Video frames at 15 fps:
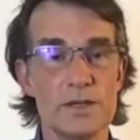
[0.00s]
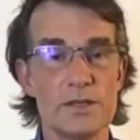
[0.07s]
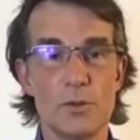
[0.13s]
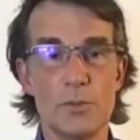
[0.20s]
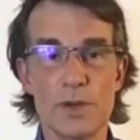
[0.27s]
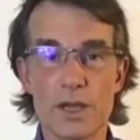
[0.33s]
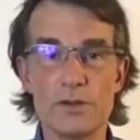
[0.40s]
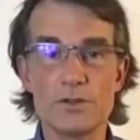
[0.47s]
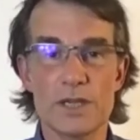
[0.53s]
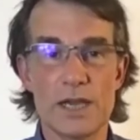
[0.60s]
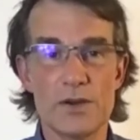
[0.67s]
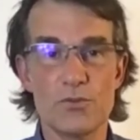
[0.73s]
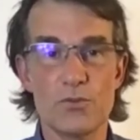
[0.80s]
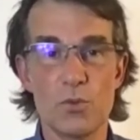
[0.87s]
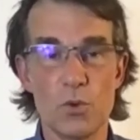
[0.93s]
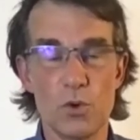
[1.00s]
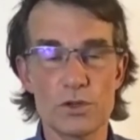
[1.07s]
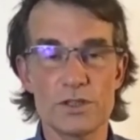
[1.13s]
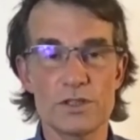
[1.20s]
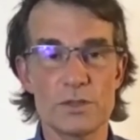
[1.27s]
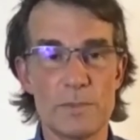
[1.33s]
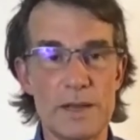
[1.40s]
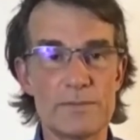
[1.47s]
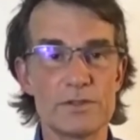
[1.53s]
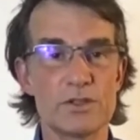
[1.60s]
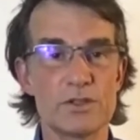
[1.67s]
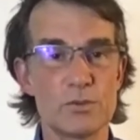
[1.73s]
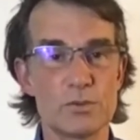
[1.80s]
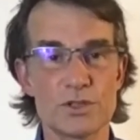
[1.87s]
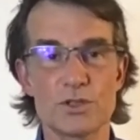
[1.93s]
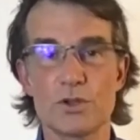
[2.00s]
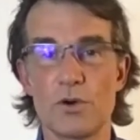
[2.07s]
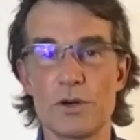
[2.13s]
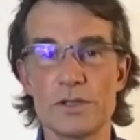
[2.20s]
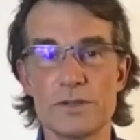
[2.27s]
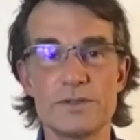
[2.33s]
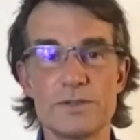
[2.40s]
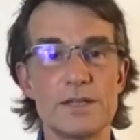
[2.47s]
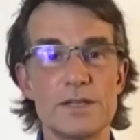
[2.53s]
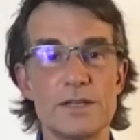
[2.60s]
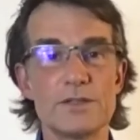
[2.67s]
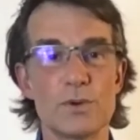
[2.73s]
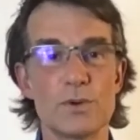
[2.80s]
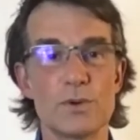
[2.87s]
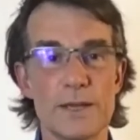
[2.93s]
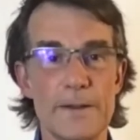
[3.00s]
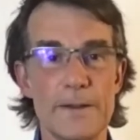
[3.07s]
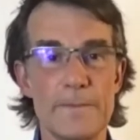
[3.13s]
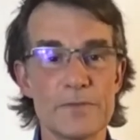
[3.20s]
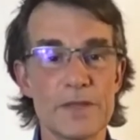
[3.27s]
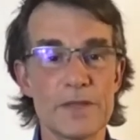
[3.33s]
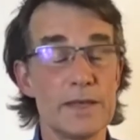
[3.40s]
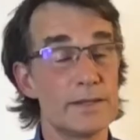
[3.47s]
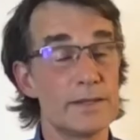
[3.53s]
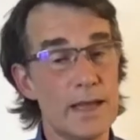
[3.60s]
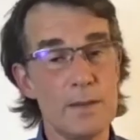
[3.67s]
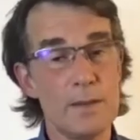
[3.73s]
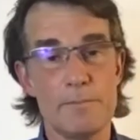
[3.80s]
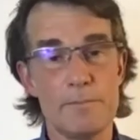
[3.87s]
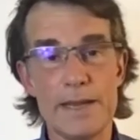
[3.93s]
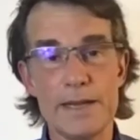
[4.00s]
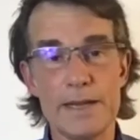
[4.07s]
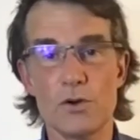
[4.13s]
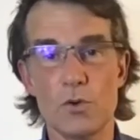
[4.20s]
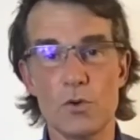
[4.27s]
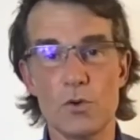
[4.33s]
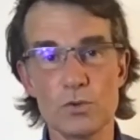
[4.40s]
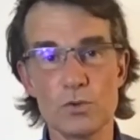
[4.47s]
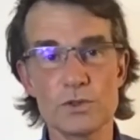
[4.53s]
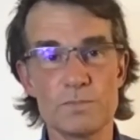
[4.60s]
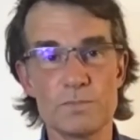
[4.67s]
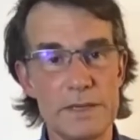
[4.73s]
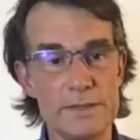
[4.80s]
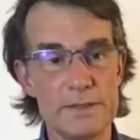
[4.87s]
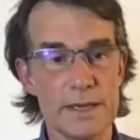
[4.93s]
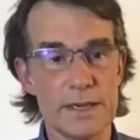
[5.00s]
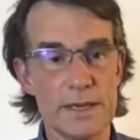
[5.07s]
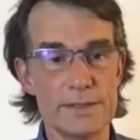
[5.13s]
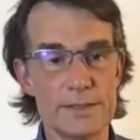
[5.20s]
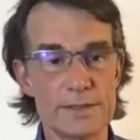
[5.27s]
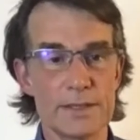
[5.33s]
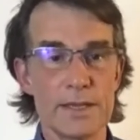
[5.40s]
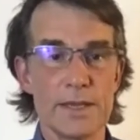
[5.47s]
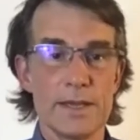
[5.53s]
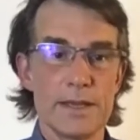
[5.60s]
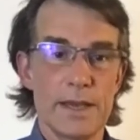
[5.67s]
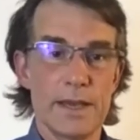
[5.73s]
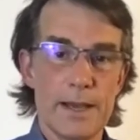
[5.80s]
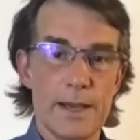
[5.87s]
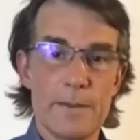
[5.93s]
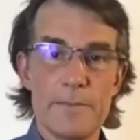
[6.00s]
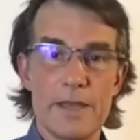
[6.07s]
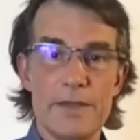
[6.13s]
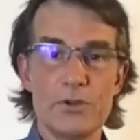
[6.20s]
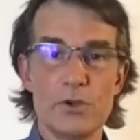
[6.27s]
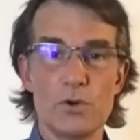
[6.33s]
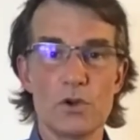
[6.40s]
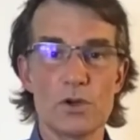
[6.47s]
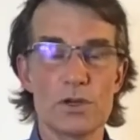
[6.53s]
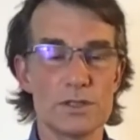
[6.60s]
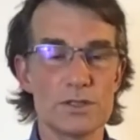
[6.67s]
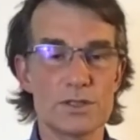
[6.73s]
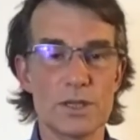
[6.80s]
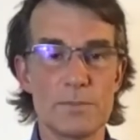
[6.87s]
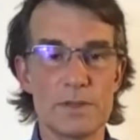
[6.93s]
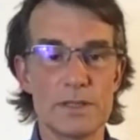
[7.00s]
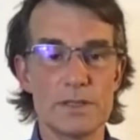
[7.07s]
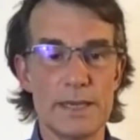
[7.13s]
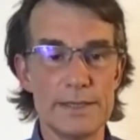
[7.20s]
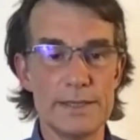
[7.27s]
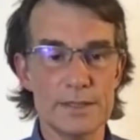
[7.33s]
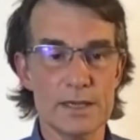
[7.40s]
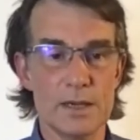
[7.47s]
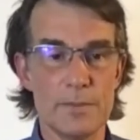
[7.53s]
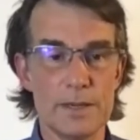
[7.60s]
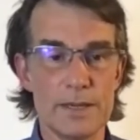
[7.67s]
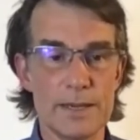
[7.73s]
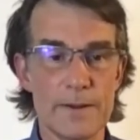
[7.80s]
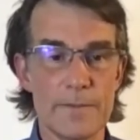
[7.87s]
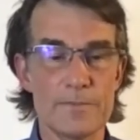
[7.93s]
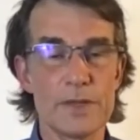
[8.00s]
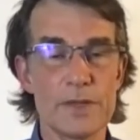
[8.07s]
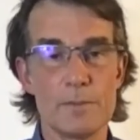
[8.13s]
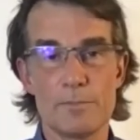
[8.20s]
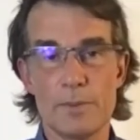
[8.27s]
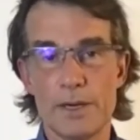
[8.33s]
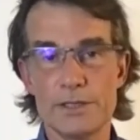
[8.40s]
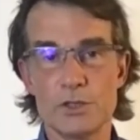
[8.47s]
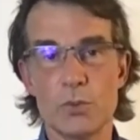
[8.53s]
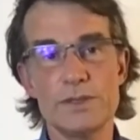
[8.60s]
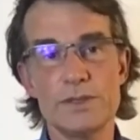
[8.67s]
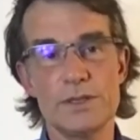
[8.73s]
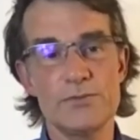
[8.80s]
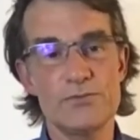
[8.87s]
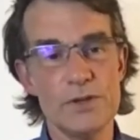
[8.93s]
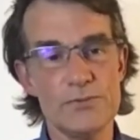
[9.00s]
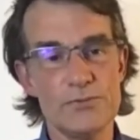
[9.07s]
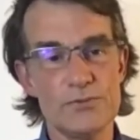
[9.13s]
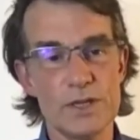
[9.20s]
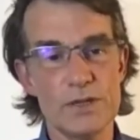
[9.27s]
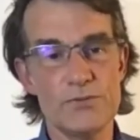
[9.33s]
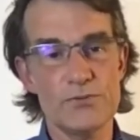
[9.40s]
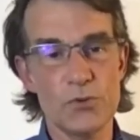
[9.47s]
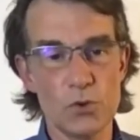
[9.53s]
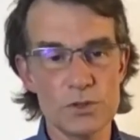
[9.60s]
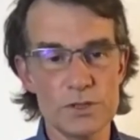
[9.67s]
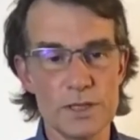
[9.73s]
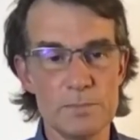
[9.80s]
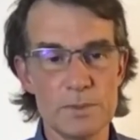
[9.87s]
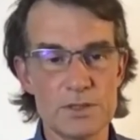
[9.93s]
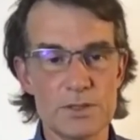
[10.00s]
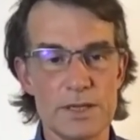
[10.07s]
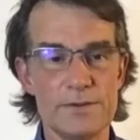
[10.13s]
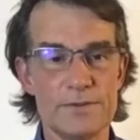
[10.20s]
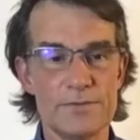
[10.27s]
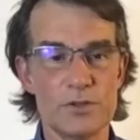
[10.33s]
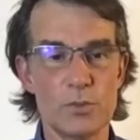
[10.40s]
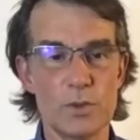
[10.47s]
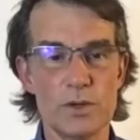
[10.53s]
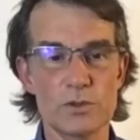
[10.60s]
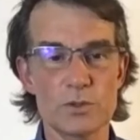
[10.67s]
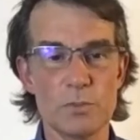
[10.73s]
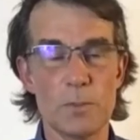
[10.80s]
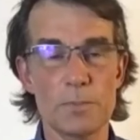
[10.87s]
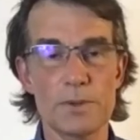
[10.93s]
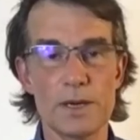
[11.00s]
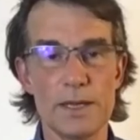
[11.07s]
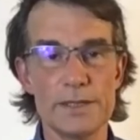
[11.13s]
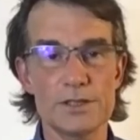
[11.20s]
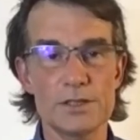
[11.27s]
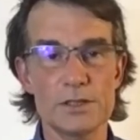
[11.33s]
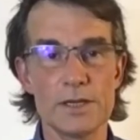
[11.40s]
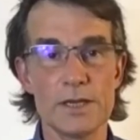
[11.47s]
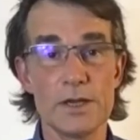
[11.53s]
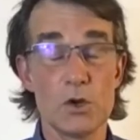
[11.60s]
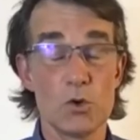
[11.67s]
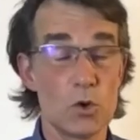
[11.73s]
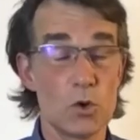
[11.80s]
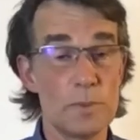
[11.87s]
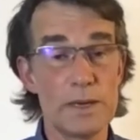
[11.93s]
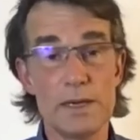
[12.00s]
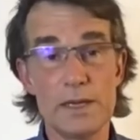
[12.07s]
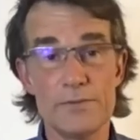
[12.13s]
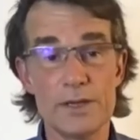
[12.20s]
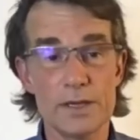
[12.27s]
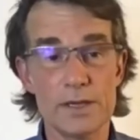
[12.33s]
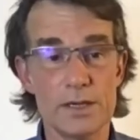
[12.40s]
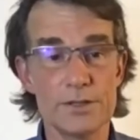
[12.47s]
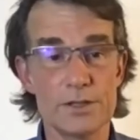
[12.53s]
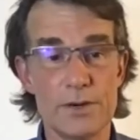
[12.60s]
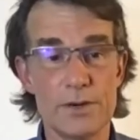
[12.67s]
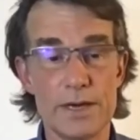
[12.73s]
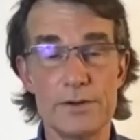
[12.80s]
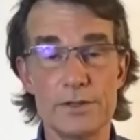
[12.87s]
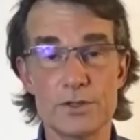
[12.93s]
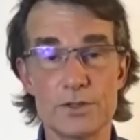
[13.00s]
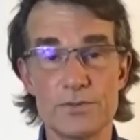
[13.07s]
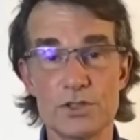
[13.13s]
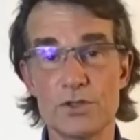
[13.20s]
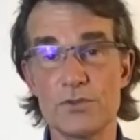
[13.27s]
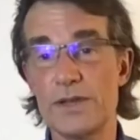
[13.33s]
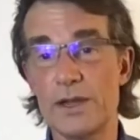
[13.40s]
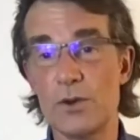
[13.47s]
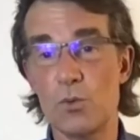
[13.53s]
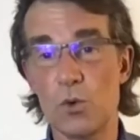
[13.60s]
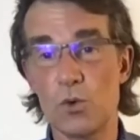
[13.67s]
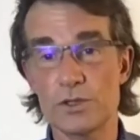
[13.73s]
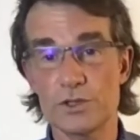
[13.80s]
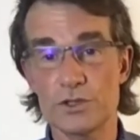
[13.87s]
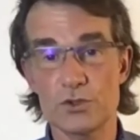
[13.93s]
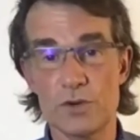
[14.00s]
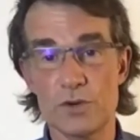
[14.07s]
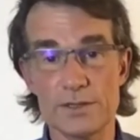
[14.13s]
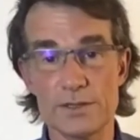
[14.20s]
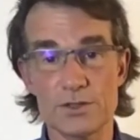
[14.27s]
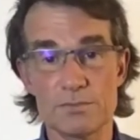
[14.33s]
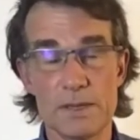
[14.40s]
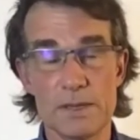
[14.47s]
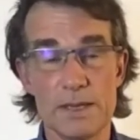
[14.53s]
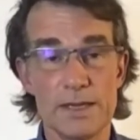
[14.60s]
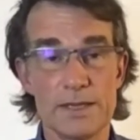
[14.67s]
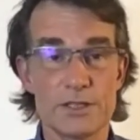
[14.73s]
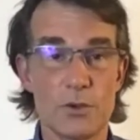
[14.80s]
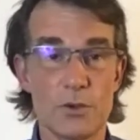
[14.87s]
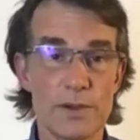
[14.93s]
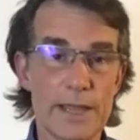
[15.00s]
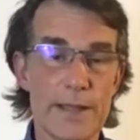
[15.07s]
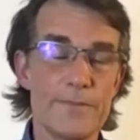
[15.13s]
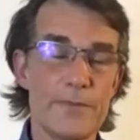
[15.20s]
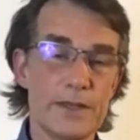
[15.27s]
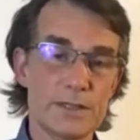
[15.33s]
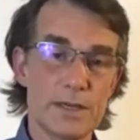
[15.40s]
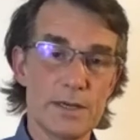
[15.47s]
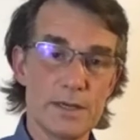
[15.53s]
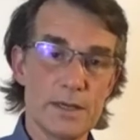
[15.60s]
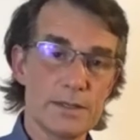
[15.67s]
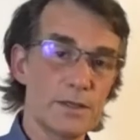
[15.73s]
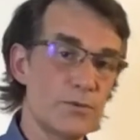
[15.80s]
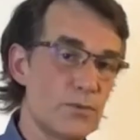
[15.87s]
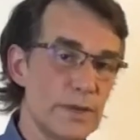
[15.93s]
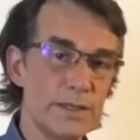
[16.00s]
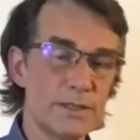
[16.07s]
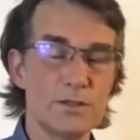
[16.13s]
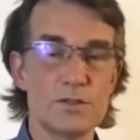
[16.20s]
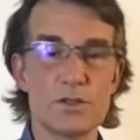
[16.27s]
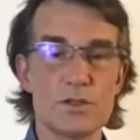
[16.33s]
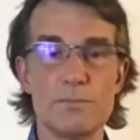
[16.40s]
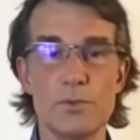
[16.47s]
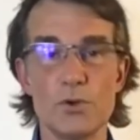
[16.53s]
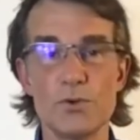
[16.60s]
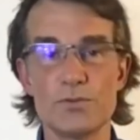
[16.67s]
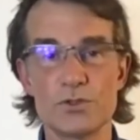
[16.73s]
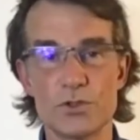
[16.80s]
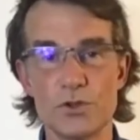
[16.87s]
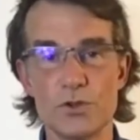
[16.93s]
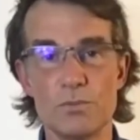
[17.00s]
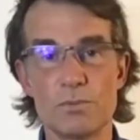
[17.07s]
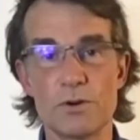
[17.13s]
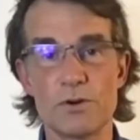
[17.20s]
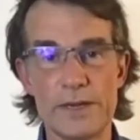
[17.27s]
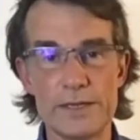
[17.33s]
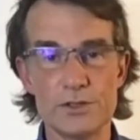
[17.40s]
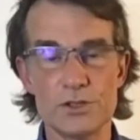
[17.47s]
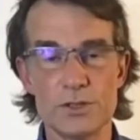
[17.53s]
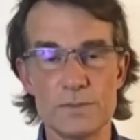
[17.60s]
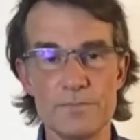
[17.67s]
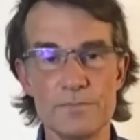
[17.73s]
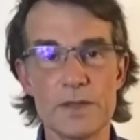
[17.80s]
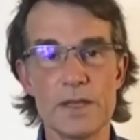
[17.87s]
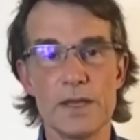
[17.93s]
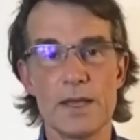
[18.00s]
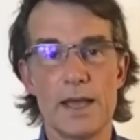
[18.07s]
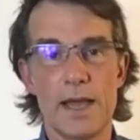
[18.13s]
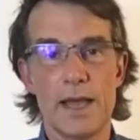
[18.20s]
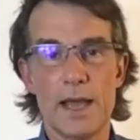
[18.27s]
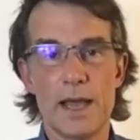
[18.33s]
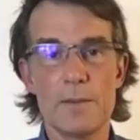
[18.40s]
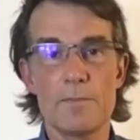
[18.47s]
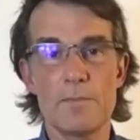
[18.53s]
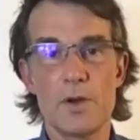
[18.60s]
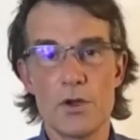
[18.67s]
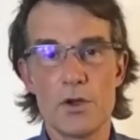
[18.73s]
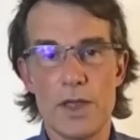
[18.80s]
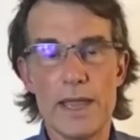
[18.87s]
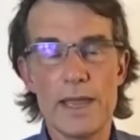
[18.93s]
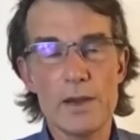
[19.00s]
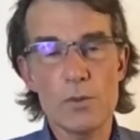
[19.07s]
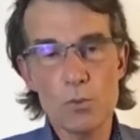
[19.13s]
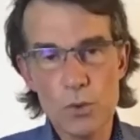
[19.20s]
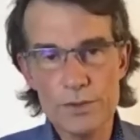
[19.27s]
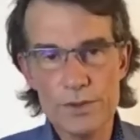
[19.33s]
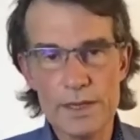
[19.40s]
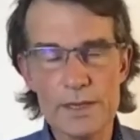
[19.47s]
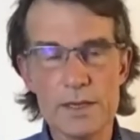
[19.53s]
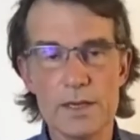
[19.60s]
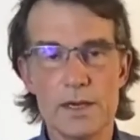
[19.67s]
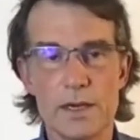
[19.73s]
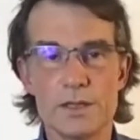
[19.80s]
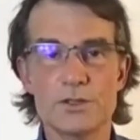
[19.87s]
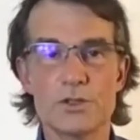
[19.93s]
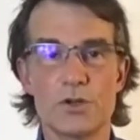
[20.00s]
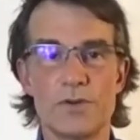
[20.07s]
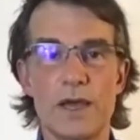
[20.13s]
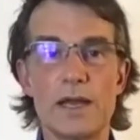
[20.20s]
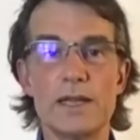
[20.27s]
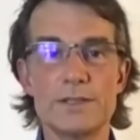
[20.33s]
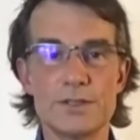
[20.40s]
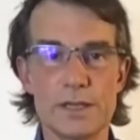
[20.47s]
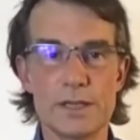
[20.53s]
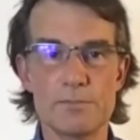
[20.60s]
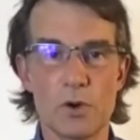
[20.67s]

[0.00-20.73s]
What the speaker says: that we're going to have water to be able to do restorative dental care. That may not always be the case. If you look at some of the data coming out, by 2050, 40% of the world's population will be living under areas of severe water stress. So again, that's another reason to move to prevention within a sort of holistic